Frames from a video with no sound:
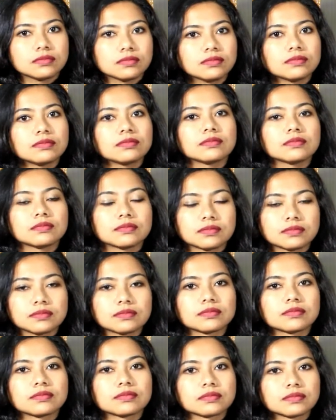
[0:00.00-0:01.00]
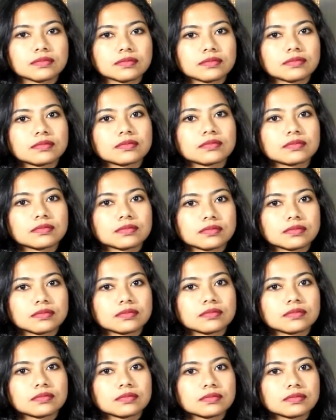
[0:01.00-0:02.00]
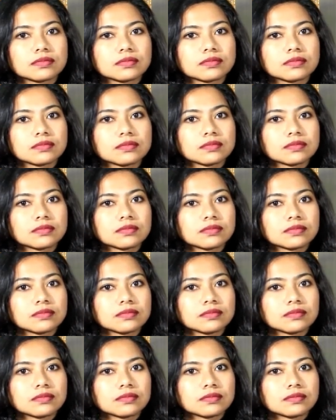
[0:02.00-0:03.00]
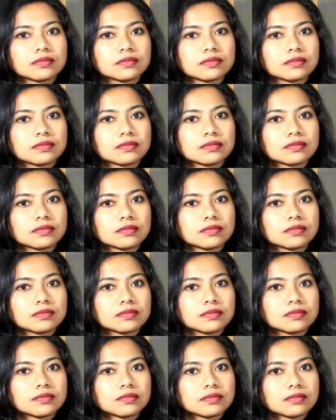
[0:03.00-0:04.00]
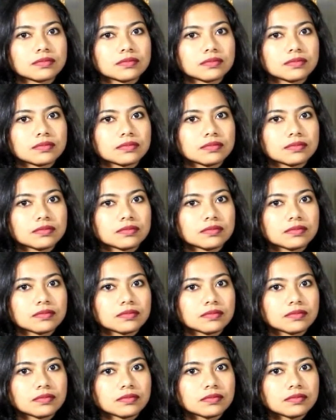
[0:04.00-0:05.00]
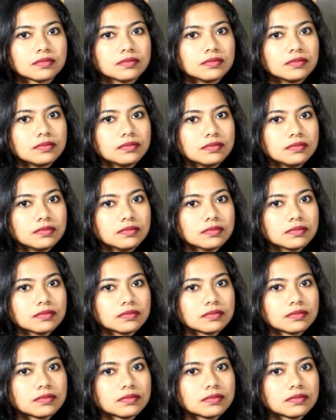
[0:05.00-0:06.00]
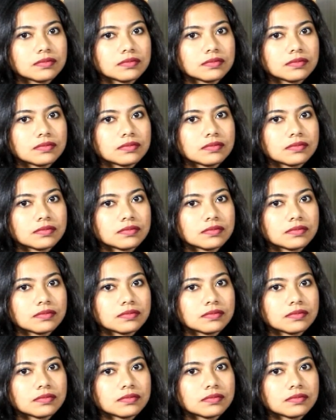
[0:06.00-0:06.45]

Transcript: The person shown says nothing.